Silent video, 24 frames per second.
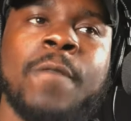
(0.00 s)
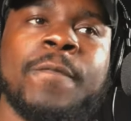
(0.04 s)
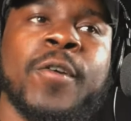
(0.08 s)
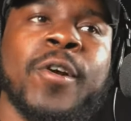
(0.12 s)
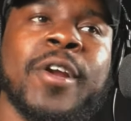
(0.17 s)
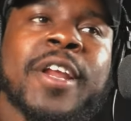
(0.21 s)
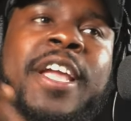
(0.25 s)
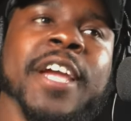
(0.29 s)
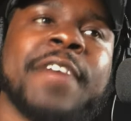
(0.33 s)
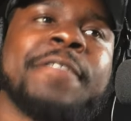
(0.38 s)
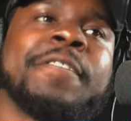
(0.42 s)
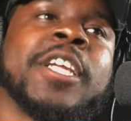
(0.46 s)

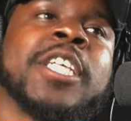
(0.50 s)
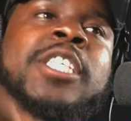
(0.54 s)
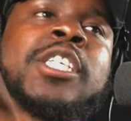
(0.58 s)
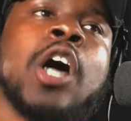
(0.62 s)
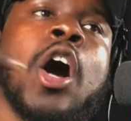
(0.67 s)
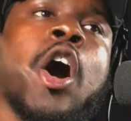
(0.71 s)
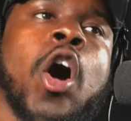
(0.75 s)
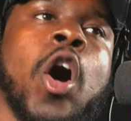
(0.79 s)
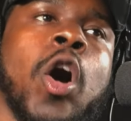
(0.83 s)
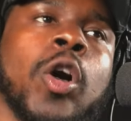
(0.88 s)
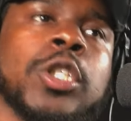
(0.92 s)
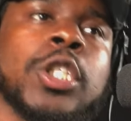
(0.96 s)
Forgiveness
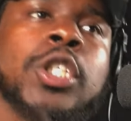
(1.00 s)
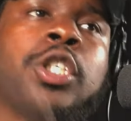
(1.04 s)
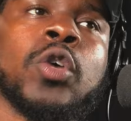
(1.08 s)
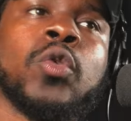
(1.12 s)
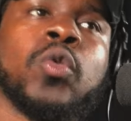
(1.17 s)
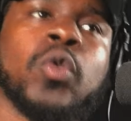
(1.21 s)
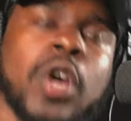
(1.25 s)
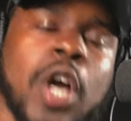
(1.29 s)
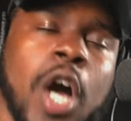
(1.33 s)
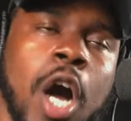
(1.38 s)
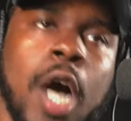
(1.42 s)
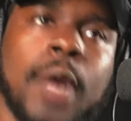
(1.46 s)

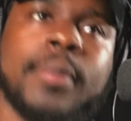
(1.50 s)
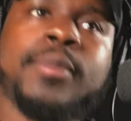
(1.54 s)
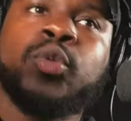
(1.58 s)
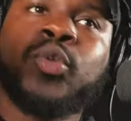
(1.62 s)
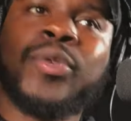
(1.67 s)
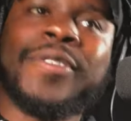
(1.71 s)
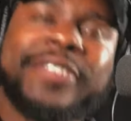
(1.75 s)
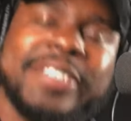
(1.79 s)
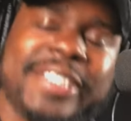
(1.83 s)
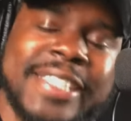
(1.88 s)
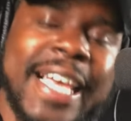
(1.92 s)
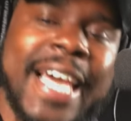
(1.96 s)
also comes
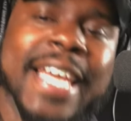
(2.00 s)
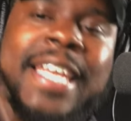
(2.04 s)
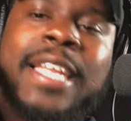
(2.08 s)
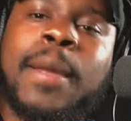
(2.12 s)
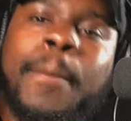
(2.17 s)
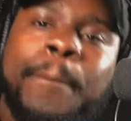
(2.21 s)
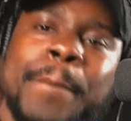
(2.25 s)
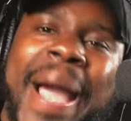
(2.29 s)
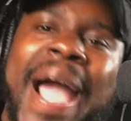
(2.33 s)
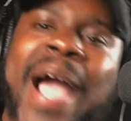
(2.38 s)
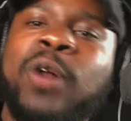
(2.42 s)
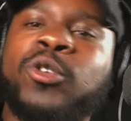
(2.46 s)
with
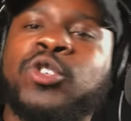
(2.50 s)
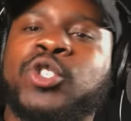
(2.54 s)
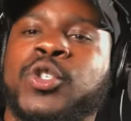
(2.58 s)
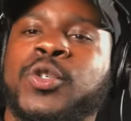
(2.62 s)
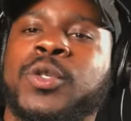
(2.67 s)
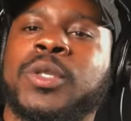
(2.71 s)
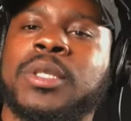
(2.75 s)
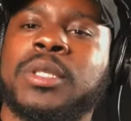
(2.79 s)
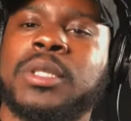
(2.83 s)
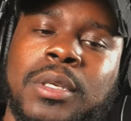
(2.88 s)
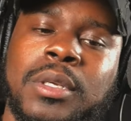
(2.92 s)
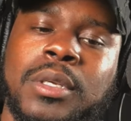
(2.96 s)
setting
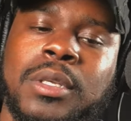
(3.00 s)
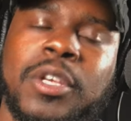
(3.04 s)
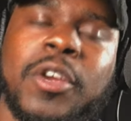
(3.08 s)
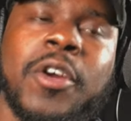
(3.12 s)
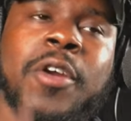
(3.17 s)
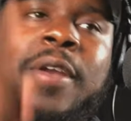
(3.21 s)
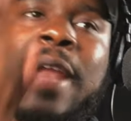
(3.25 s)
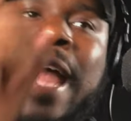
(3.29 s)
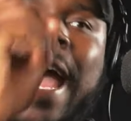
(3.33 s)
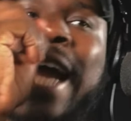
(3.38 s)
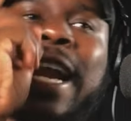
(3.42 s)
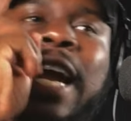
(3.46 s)
boundaries.
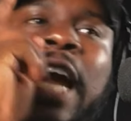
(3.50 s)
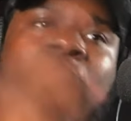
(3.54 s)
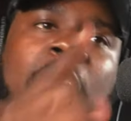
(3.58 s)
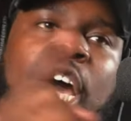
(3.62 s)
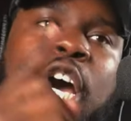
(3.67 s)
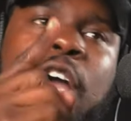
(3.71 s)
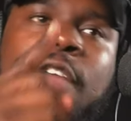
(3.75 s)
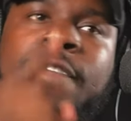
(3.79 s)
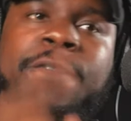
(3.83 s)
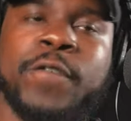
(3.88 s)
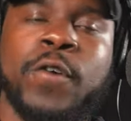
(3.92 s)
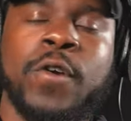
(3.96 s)
You're not
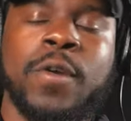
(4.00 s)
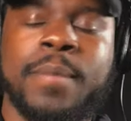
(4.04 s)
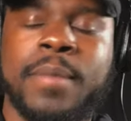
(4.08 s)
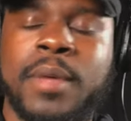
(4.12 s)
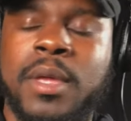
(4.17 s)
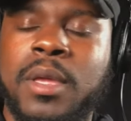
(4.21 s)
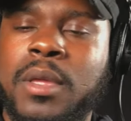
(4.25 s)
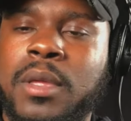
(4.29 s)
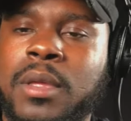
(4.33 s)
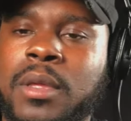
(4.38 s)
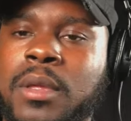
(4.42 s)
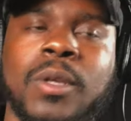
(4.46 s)
good for
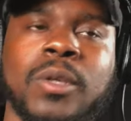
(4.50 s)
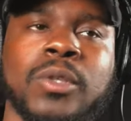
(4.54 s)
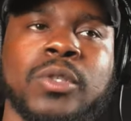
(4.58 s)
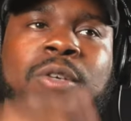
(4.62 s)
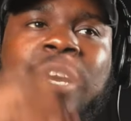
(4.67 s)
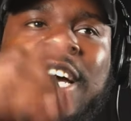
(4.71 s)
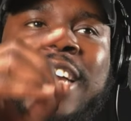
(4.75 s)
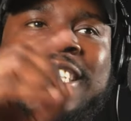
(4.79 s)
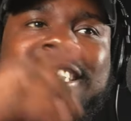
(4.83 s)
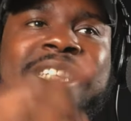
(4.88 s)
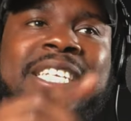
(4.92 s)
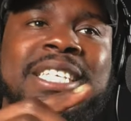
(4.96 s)
me.
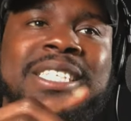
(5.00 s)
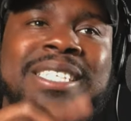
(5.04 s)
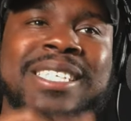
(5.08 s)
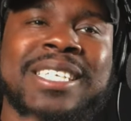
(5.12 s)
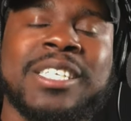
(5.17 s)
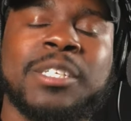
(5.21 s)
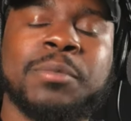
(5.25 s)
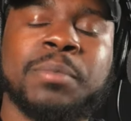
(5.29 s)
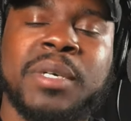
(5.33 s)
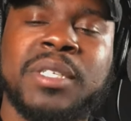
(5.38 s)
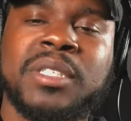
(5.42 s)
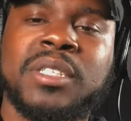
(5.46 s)
So I
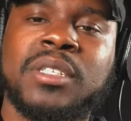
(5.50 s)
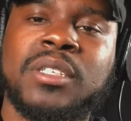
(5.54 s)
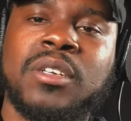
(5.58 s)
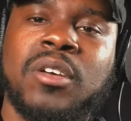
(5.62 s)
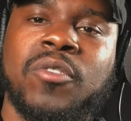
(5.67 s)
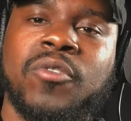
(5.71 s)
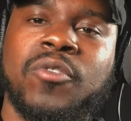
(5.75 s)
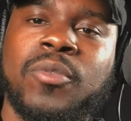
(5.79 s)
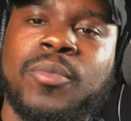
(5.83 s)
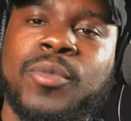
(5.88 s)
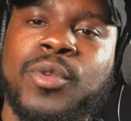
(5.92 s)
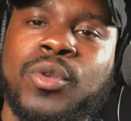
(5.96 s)
distance
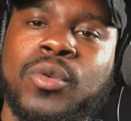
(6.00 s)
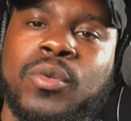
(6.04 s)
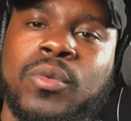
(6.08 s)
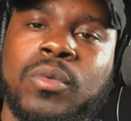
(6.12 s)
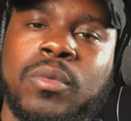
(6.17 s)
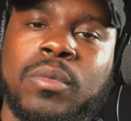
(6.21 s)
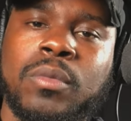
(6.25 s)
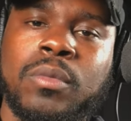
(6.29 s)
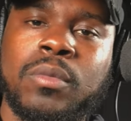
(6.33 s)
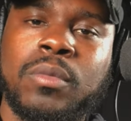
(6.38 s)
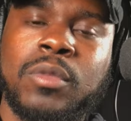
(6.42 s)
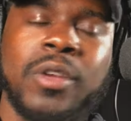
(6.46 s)
myself from you.
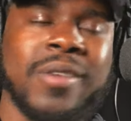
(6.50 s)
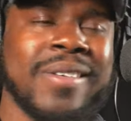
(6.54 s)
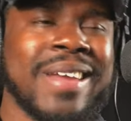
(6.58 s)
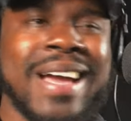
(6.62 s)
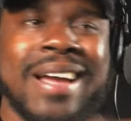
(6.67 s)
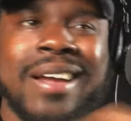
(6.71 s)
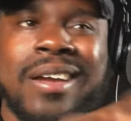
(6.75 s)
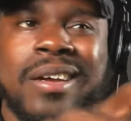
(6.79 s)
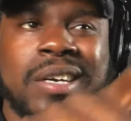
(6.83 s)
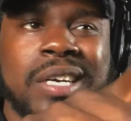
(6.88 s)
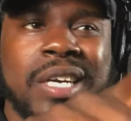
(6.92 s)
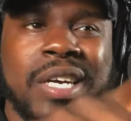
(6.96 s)
You're
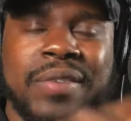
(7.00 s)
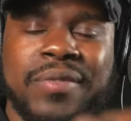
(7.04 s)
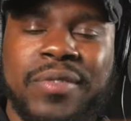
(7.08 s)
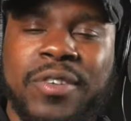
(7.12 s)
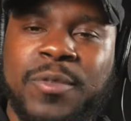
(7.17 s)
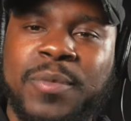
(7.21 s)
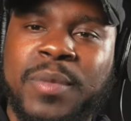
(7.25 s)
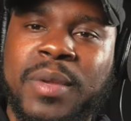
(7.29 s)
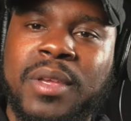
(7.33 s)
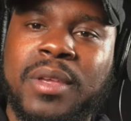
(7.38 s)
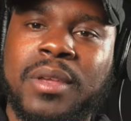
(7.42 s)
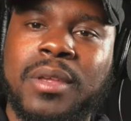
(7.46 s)
not good
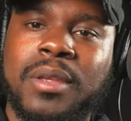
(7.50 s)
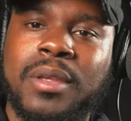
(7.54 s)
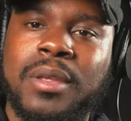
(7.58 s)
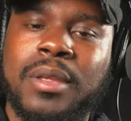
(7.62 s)
for me.